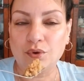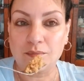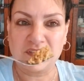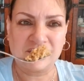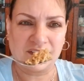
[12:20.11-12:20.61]

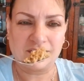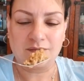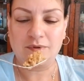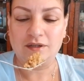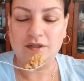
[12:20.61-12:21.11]
I'm excited
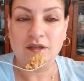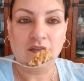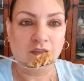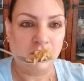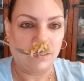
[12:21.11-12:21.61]
about it.
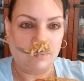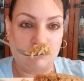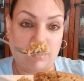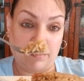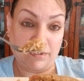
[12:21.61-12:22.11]

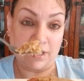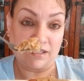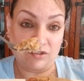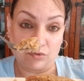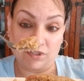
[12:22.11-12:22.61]
Baby
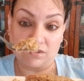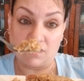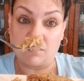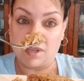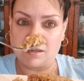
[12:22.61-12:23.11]
daddy's the one that
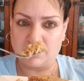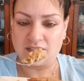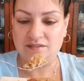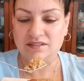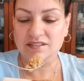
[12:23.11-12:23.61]
taught me how to
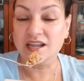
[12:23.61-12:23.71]
make this.